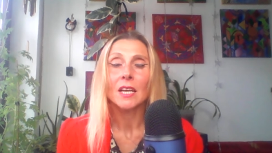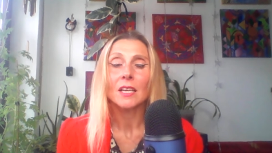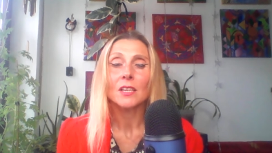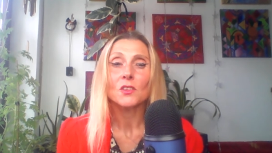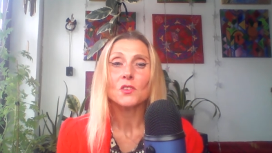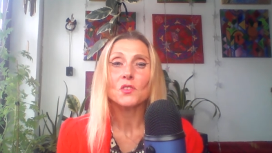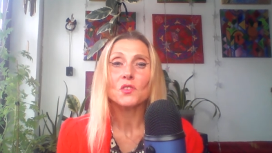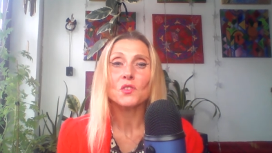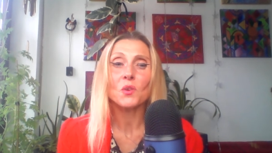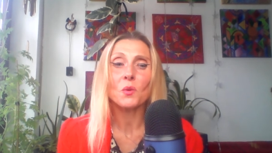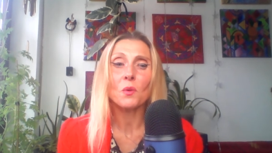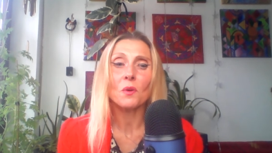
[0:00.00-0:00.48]

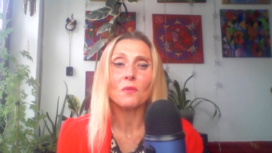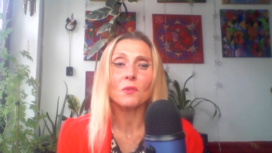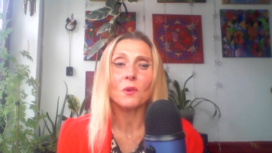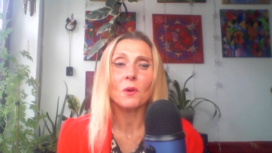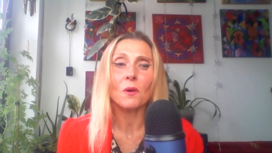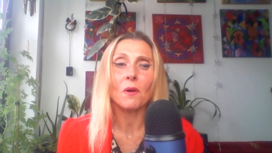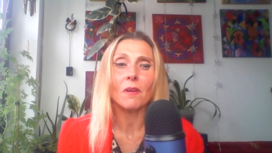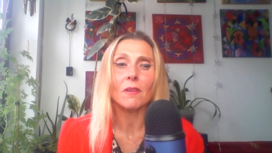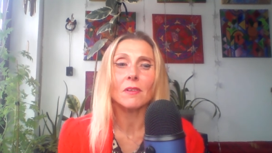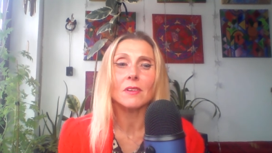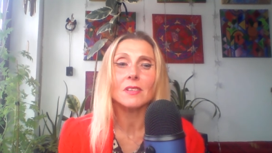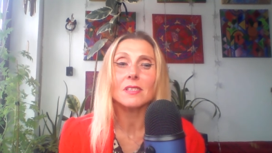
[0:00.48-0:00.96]
So, of
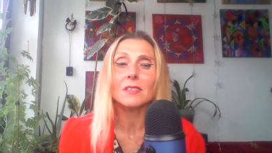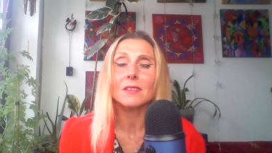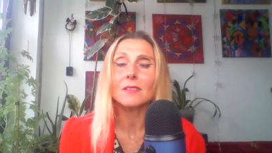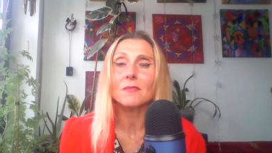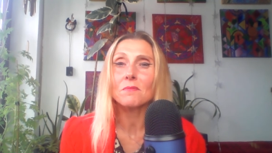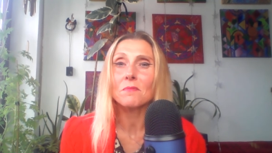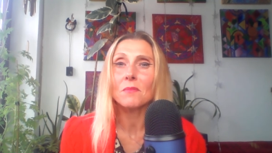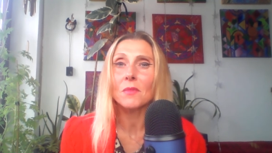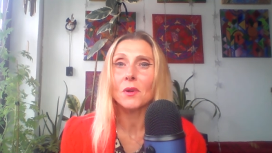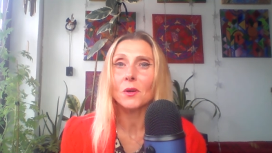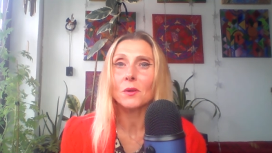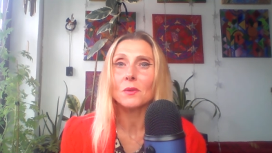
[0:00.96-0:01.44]
course, the
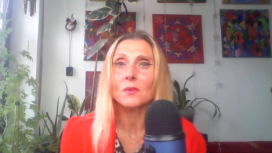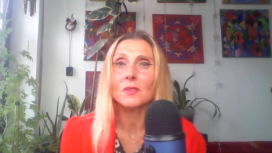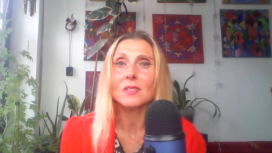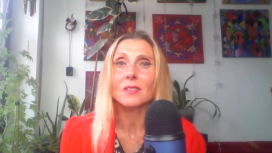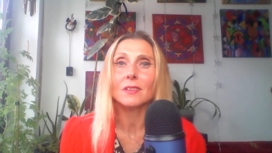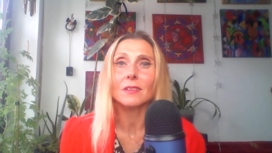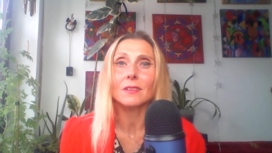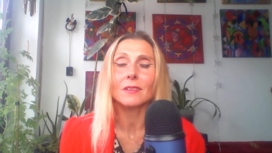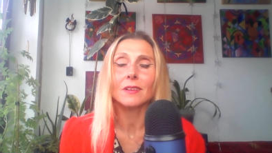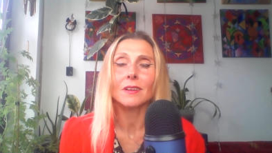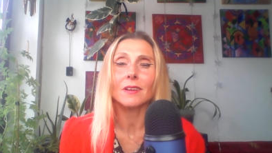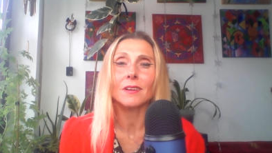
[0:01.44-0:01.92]
most,
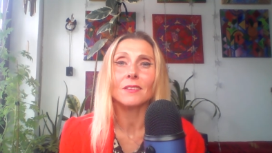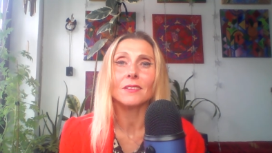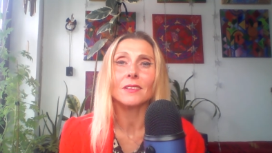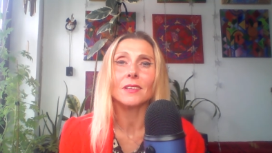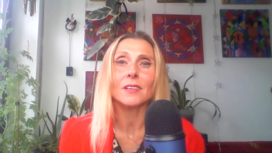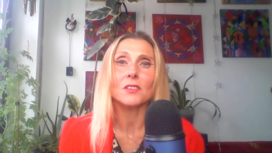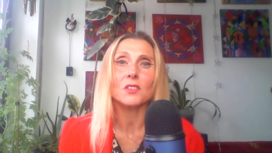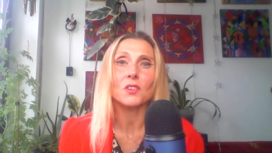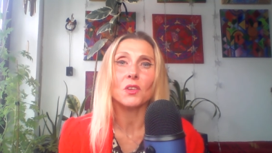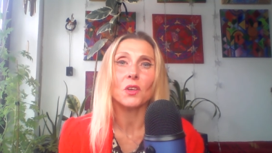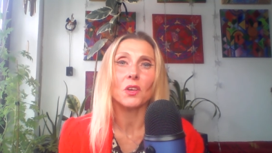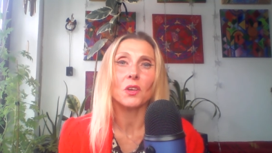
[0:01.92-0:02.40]
the
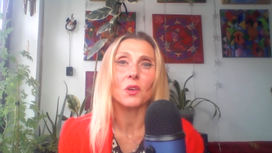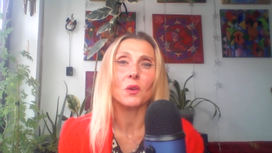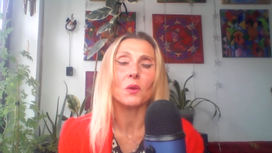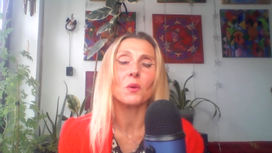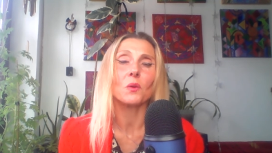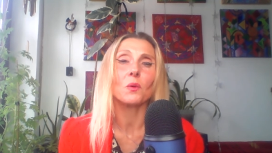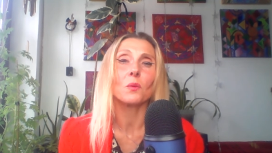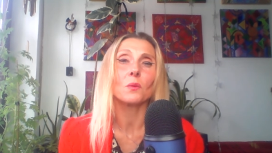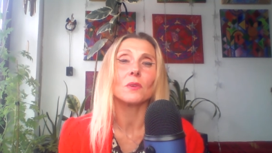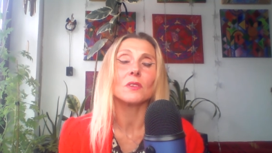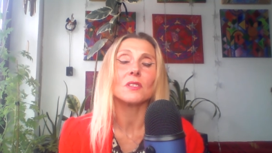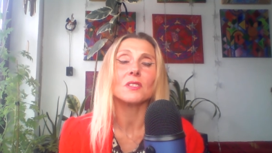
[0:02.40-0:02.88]
longest
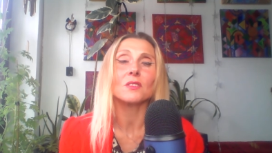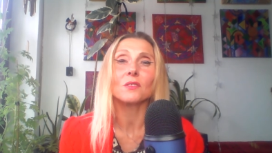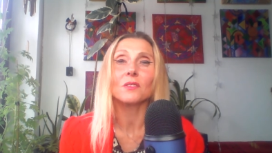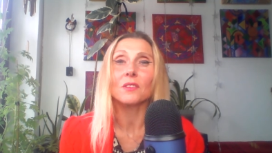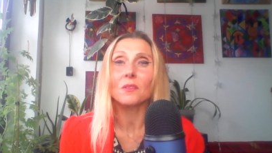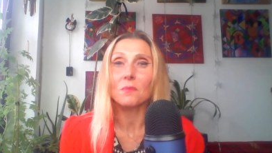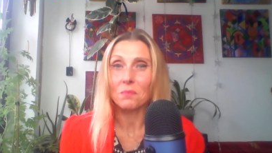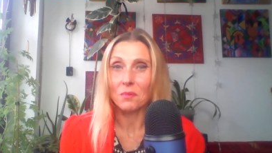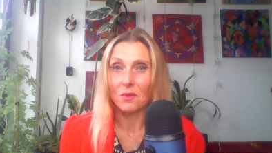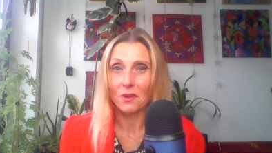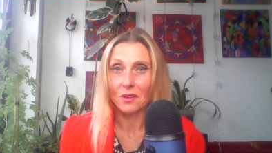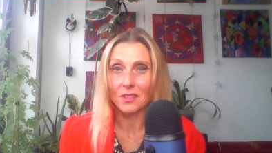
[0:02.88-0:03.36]
queue was to
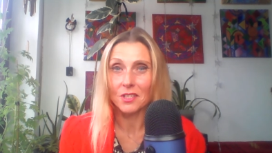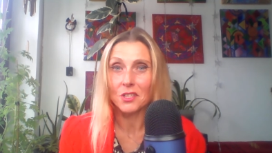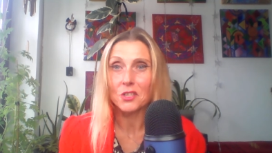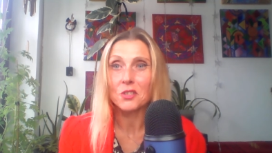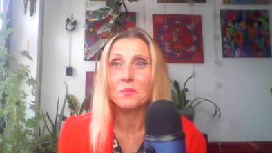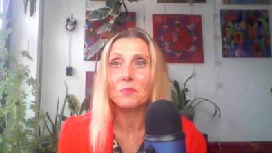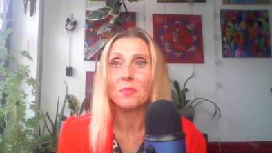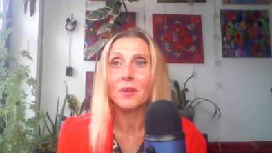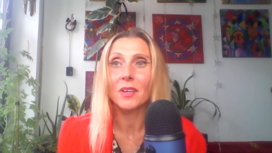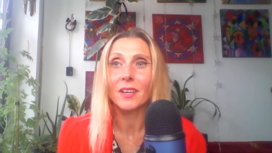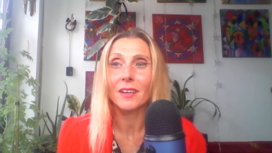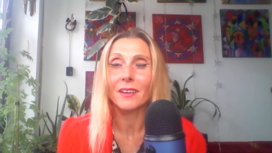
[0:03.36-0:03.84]
the Polish
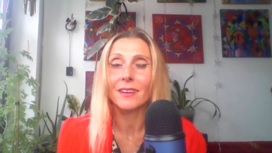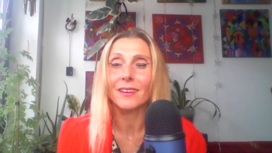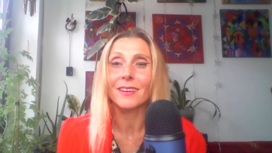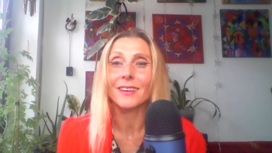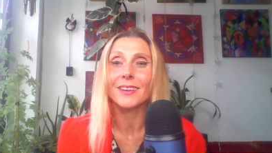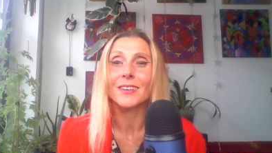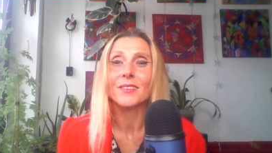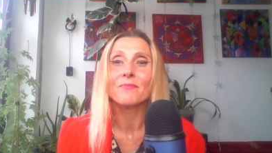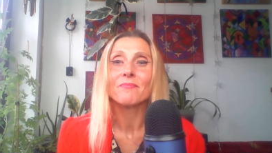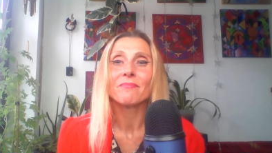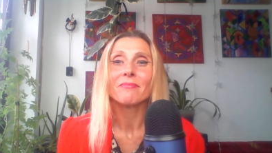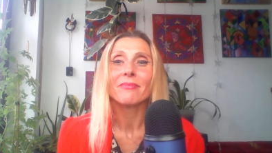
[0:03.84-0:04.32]

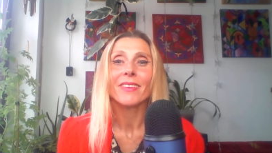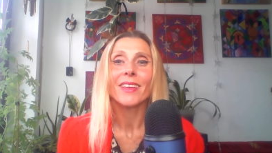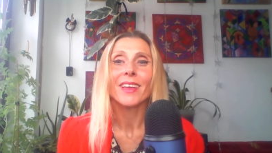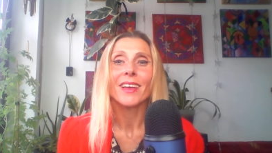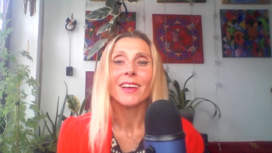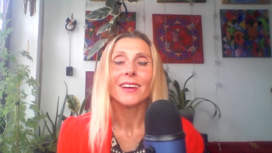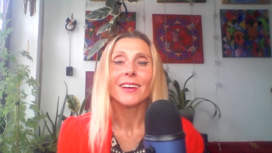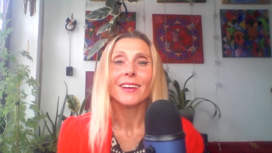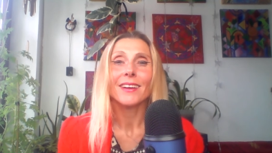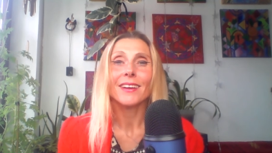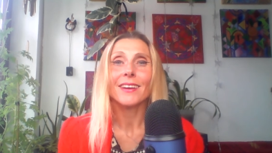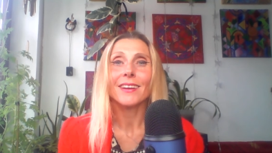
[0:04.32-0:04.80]
beer,
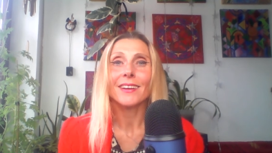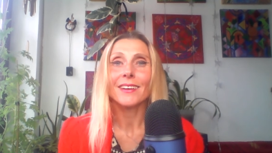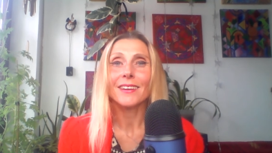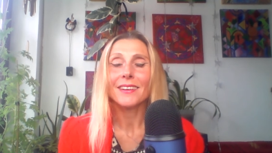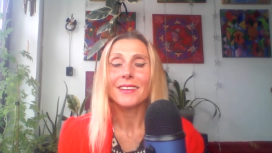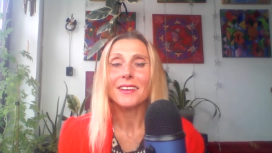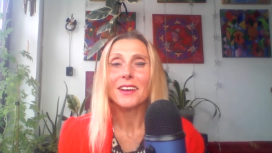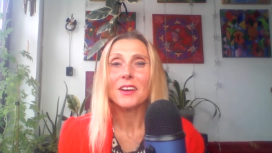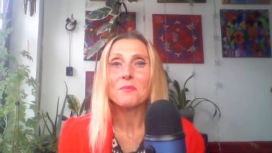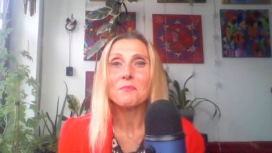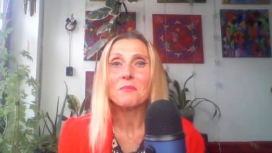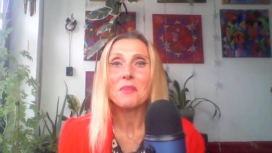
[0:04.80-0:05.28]

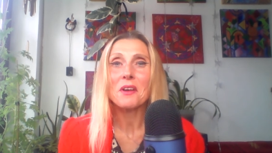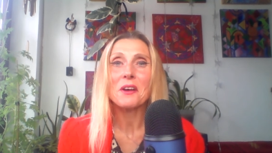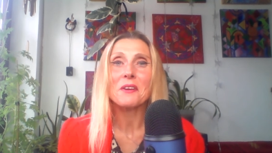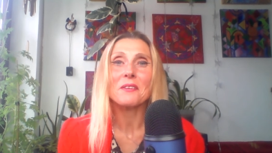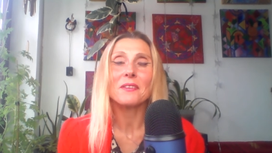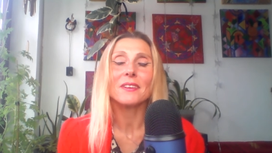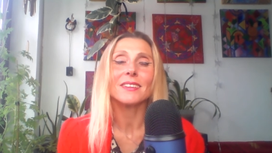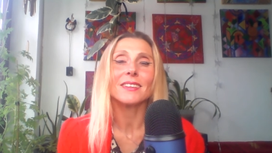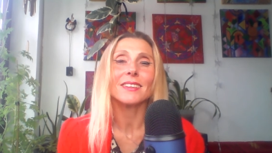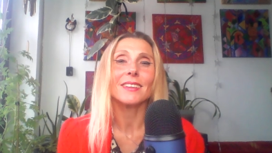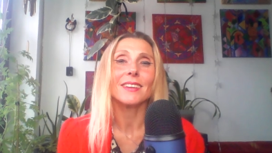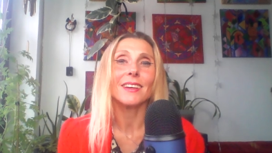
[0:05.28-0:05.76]
uh,
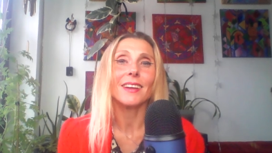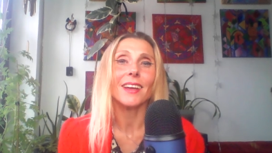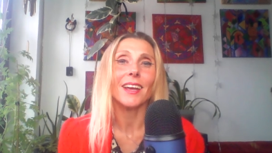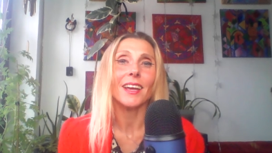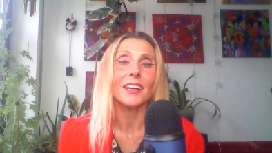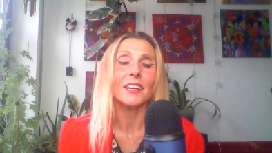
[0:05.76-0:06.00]
apparently.